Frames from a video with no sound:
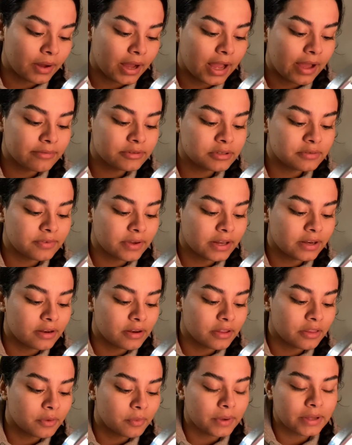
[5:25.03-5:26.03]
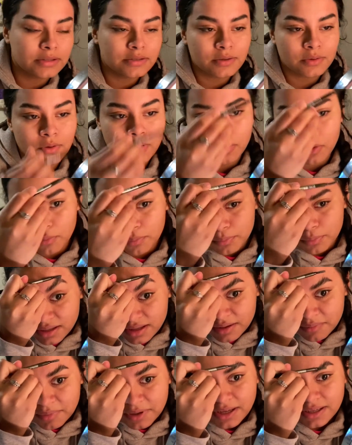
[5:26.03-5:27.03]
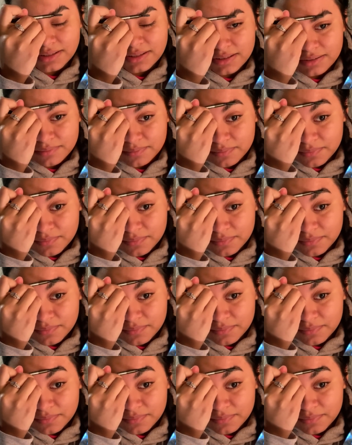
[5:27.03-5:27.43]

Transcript: I have to find another way to cope. Because